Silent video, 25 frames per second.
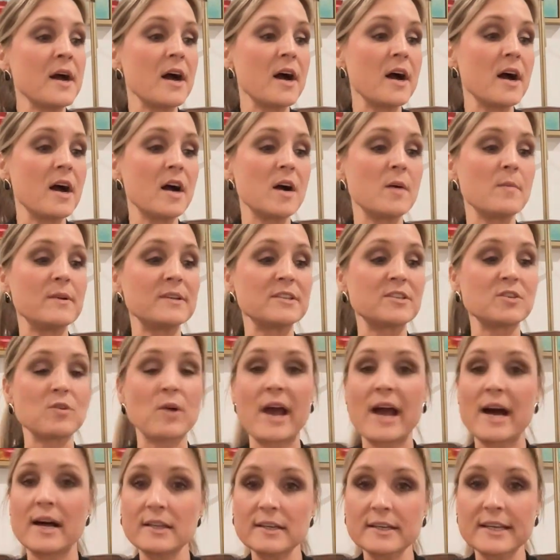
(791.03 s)
And so
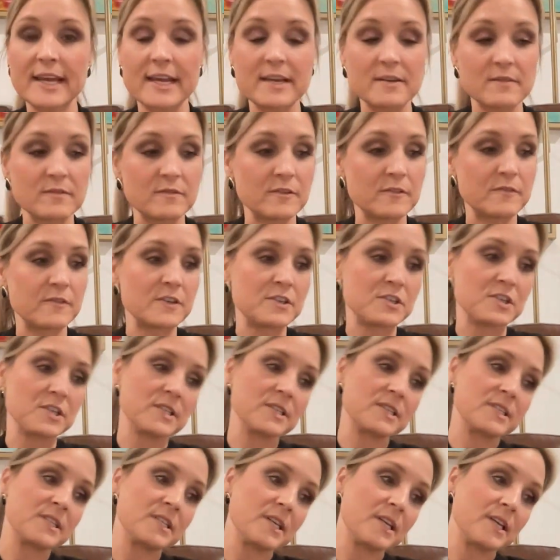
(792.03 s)
allocative
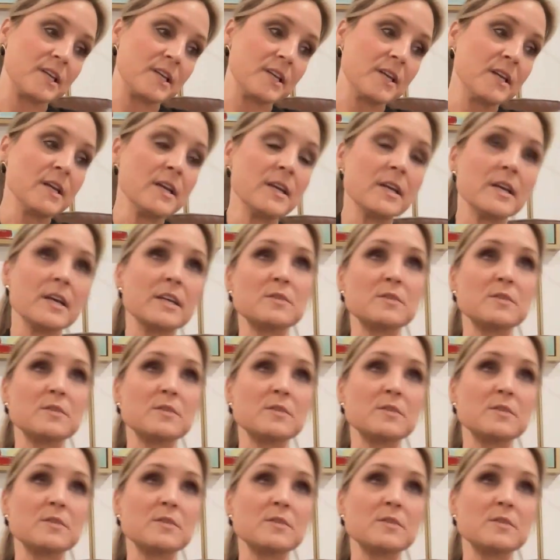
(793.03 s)
efficiency